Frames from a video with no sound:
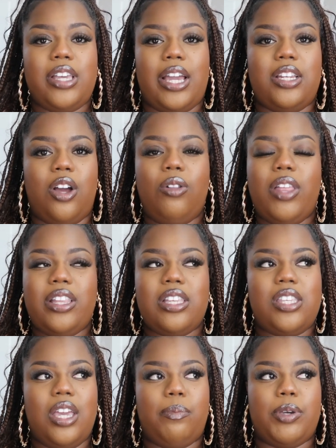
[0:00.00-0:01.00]
I don't like to
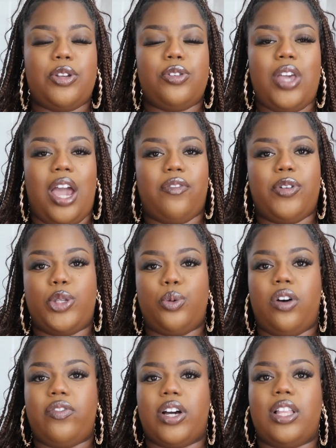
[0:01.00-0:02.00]
take pictures after
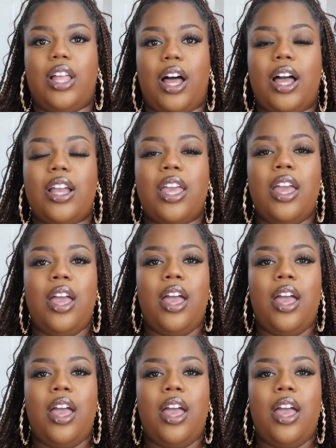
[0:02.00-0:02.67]
12 o'clock,